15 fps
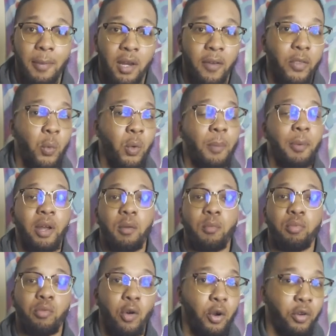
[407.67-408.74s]
You don't have to worry about
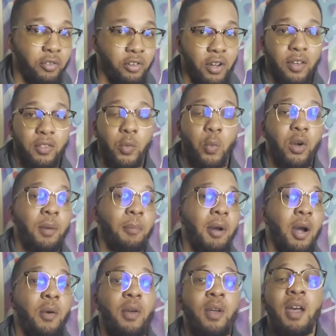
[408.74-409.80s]
embroidery. You have to worry
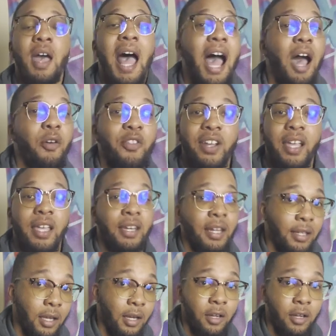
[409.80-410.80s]
about how they're getting it done.